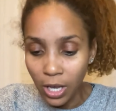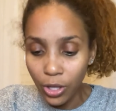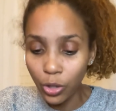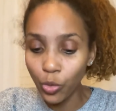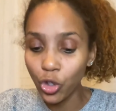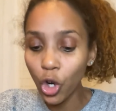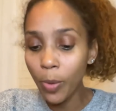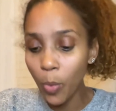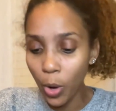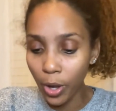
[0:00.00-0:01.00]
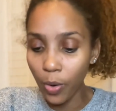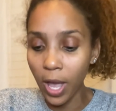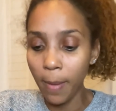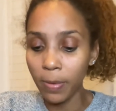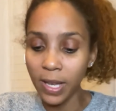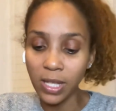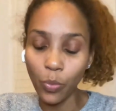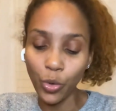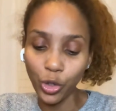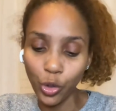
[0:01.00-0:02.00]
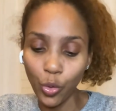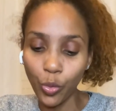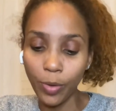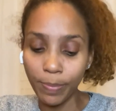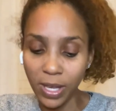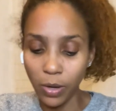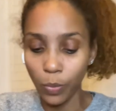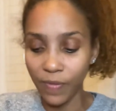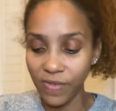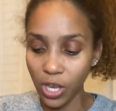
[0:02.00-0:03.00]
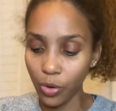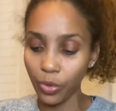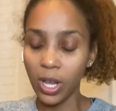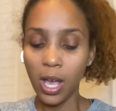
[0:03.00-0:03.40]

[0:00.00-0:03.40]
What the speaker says: Through turmoil, a blessing will soon be revealed.